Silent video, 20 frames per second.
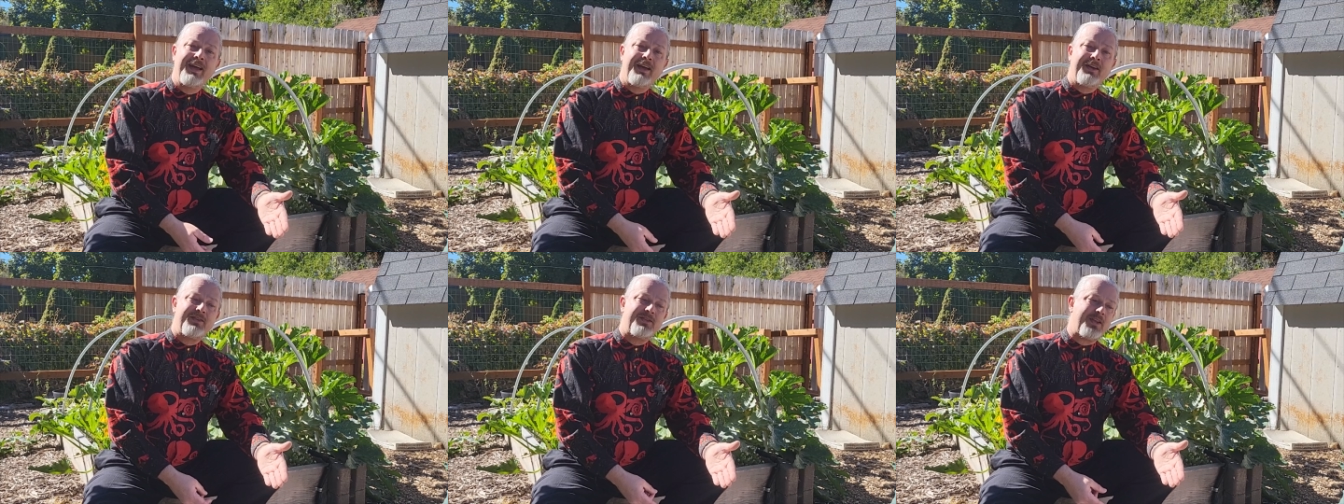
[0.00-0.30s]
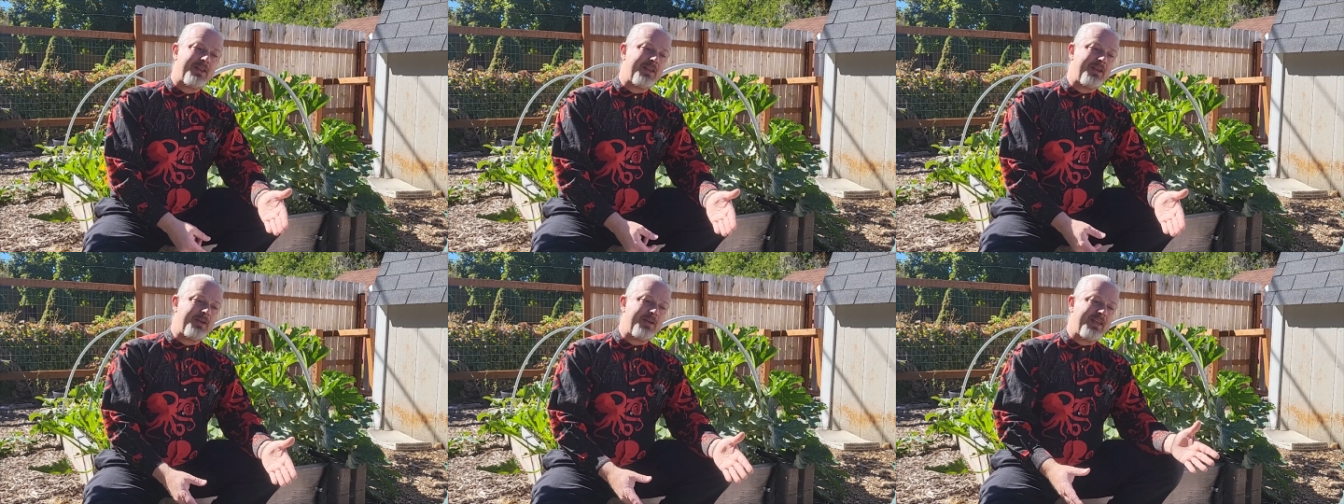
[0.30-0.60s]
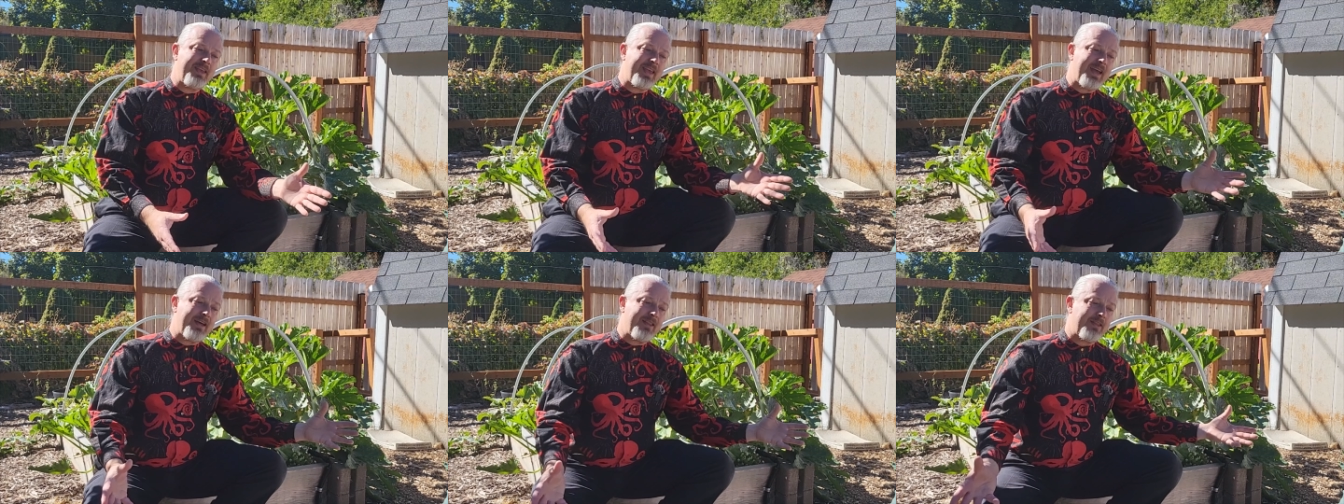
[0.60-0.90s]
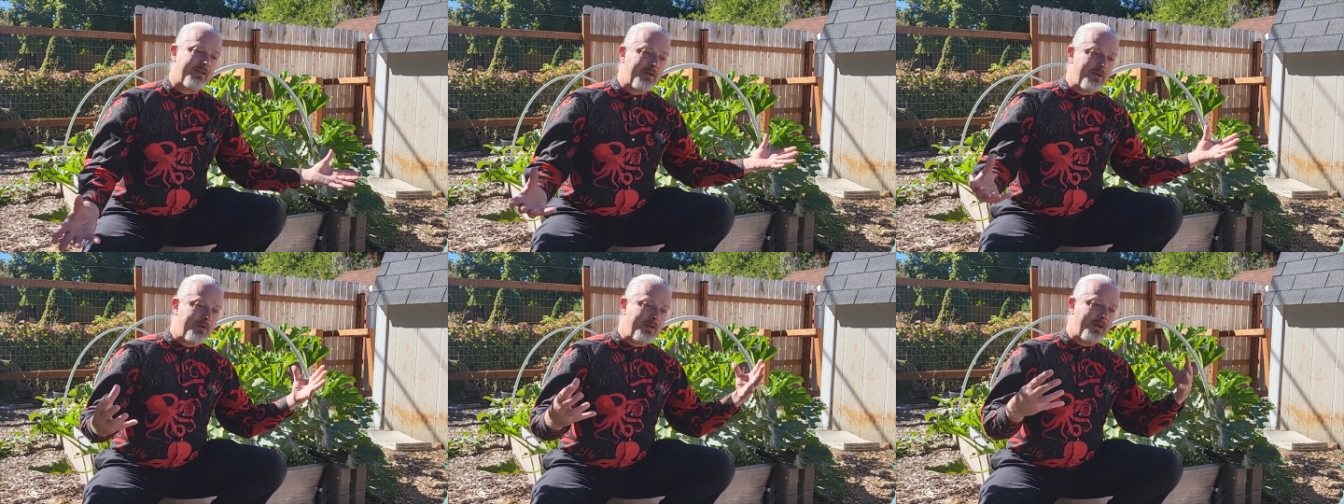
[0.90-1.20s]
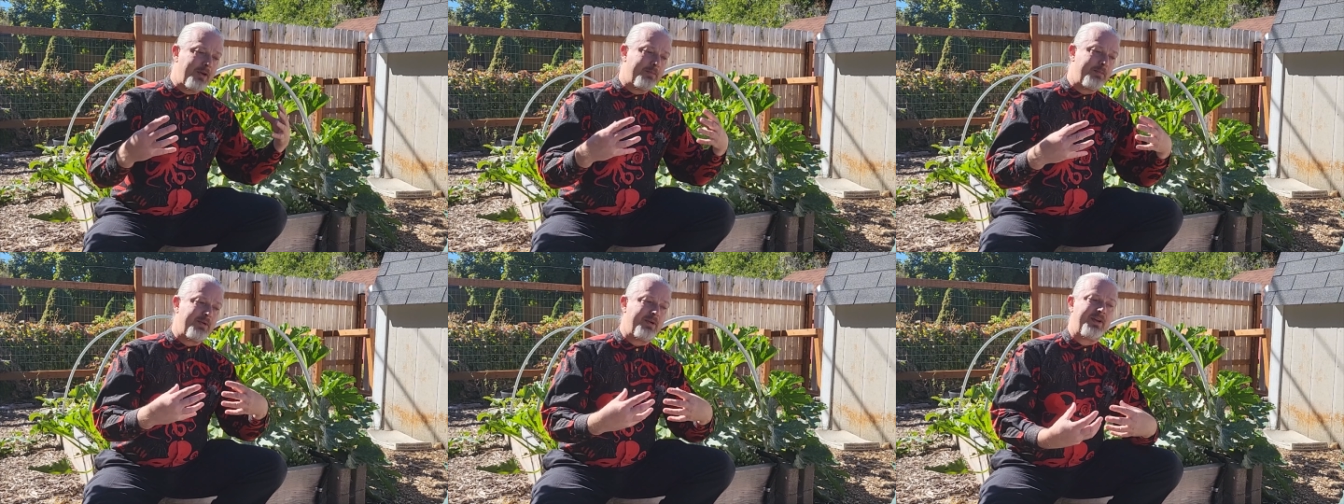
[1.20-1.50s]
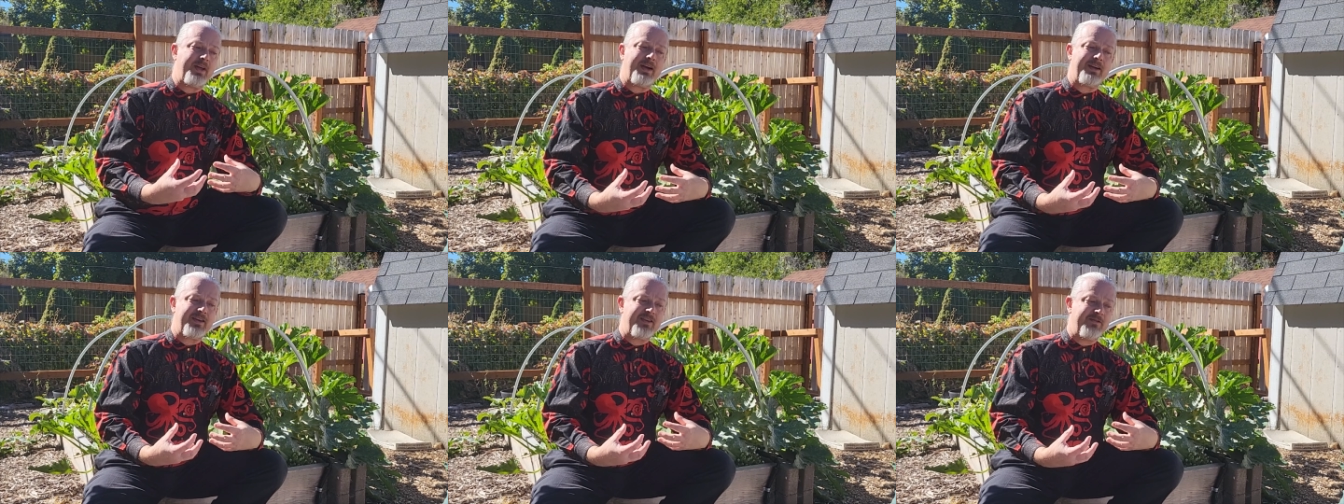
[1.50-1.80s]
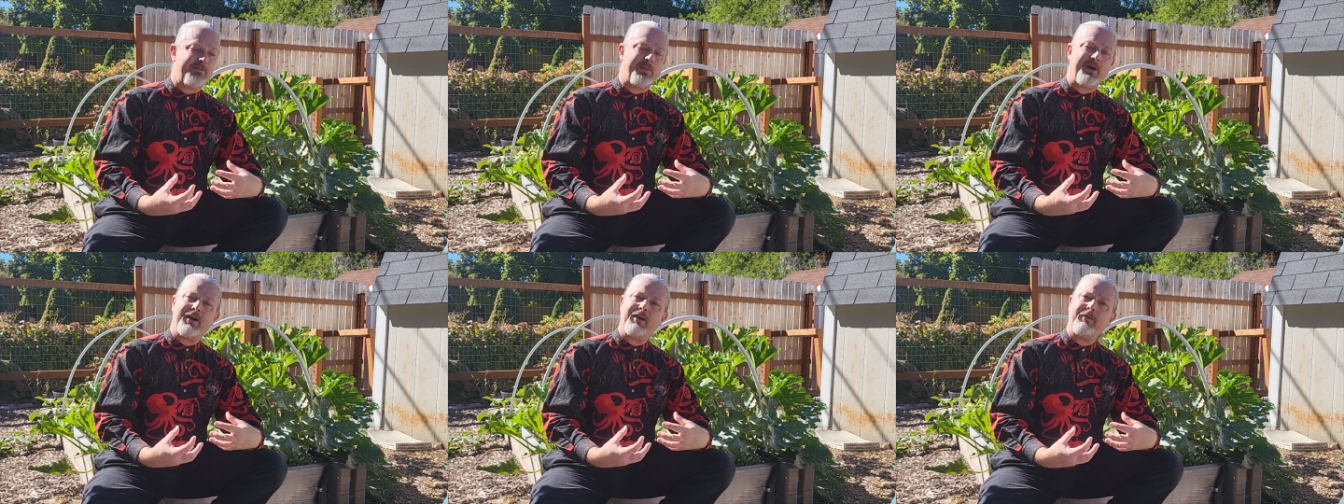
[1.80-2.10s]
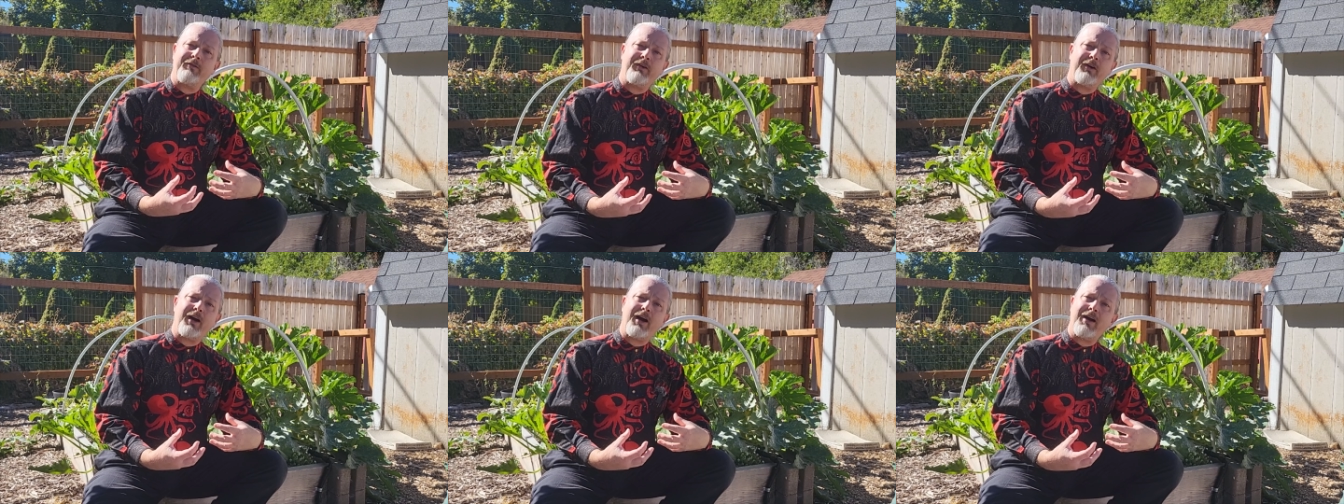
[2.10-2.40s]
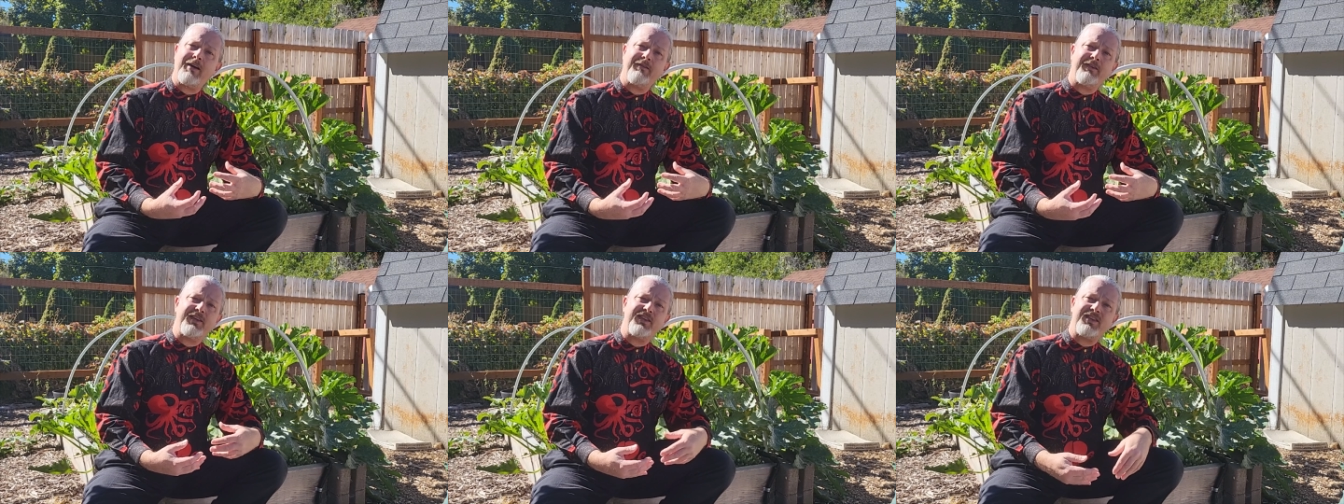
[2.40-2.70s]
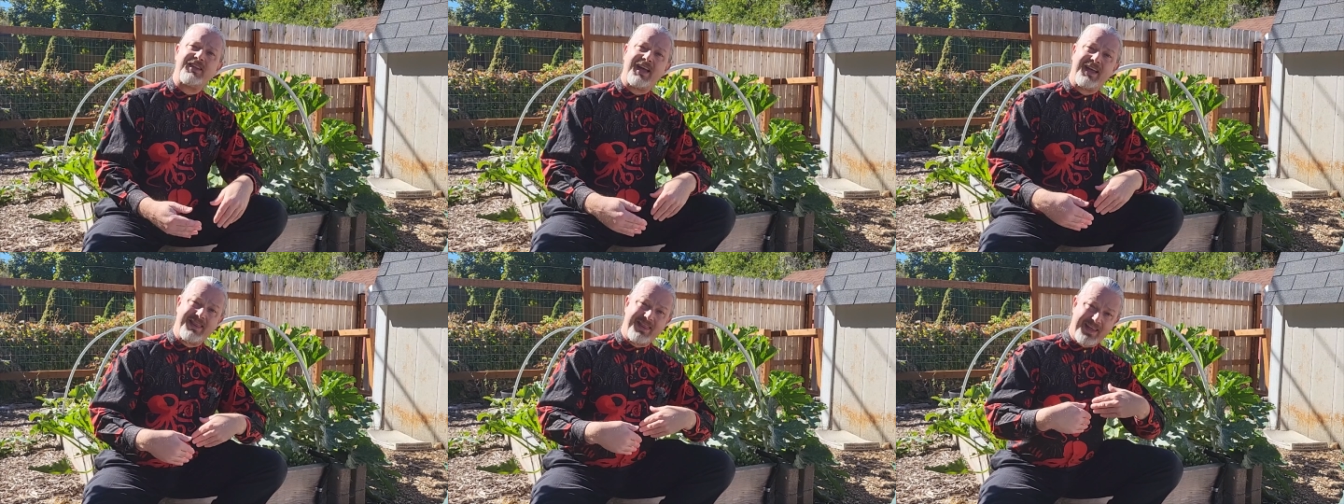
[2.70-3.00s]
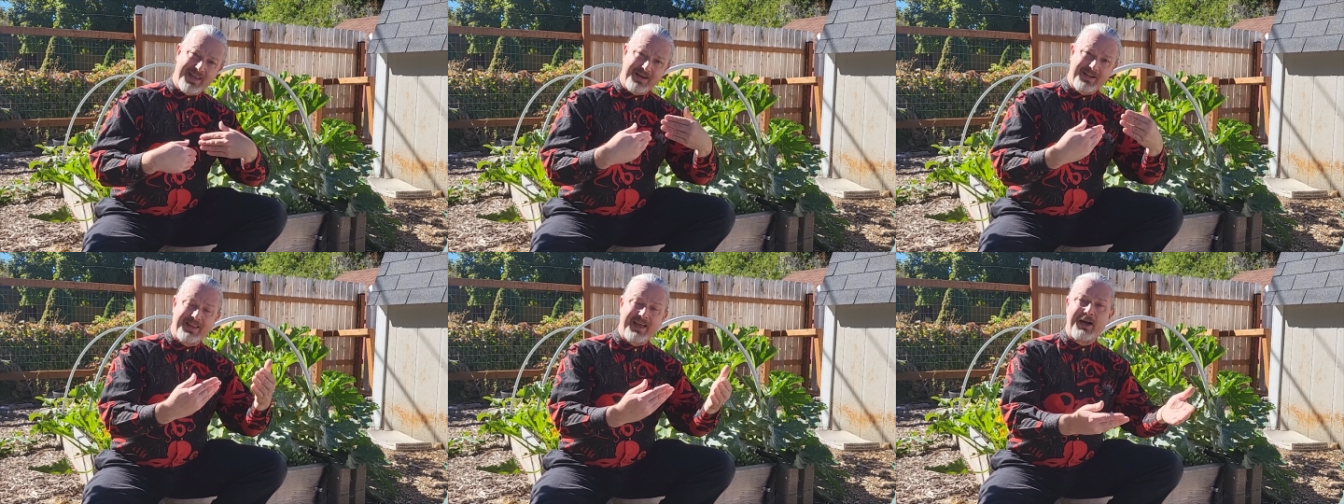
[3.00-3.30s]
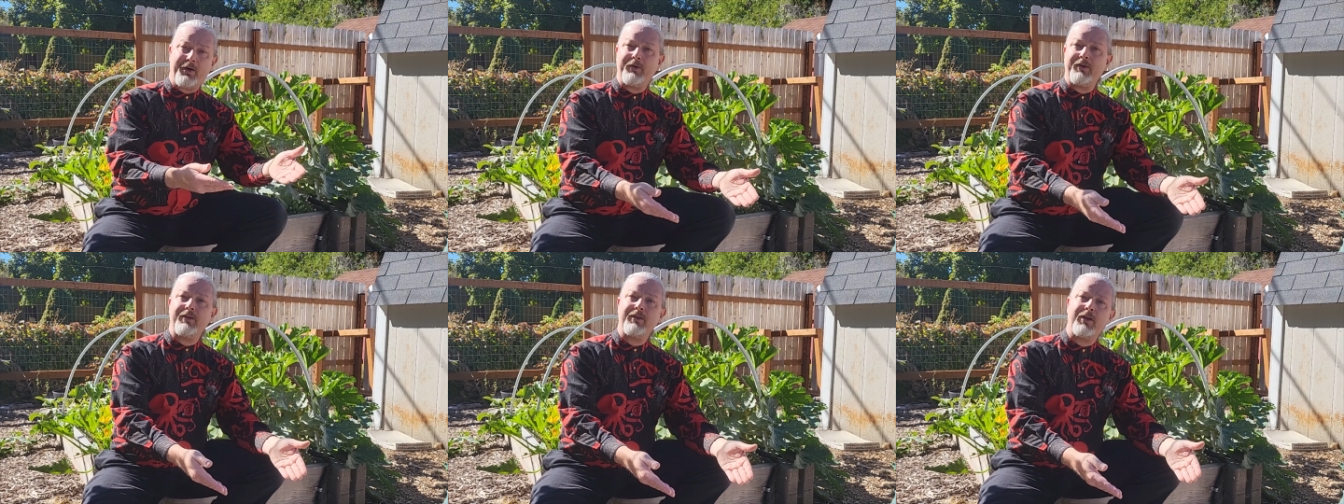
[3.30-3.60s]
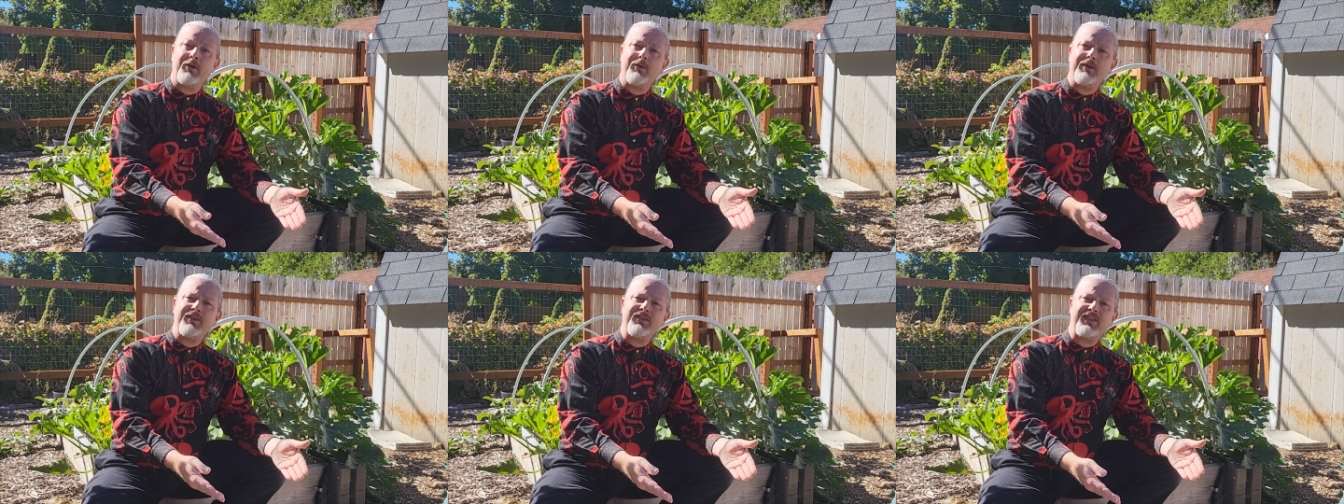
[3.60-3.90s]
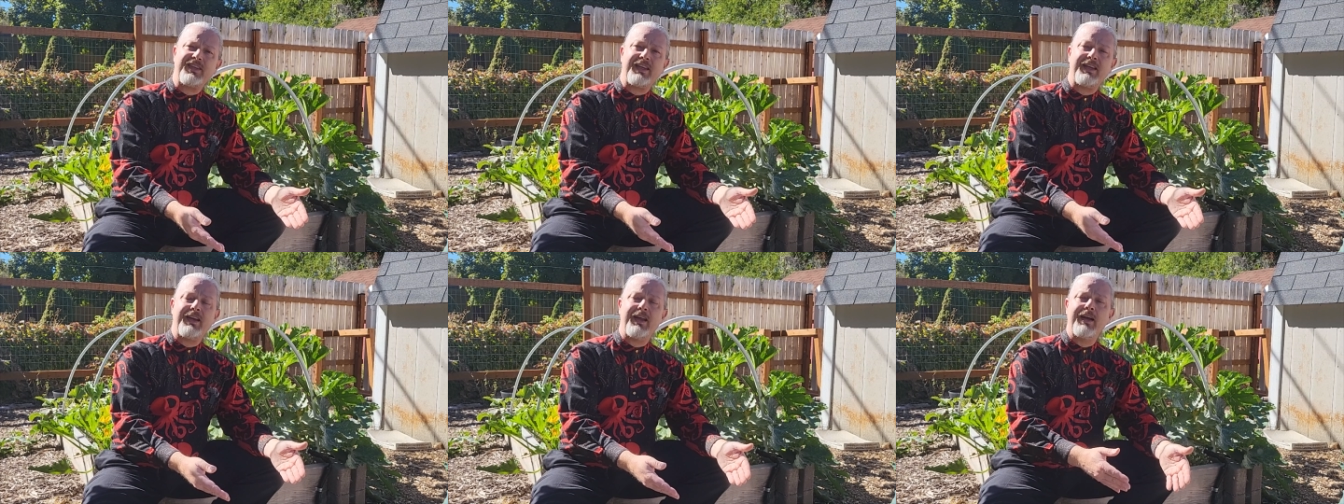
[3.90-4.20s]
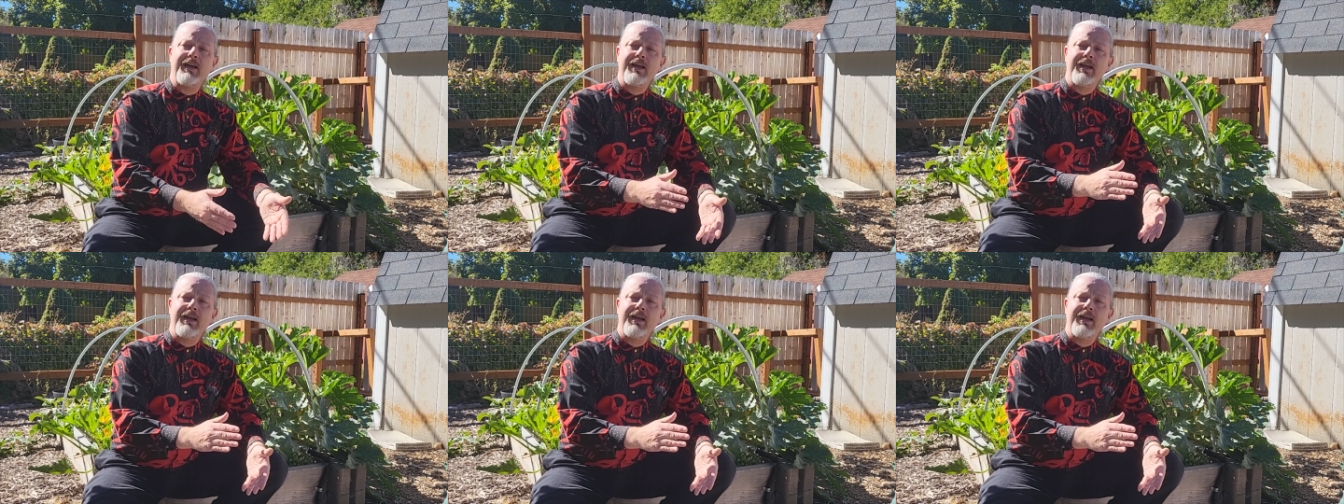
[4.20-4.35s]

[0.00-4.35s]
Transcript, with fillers: so that you can get through your productive part of your harvest and then allow it to go to seed.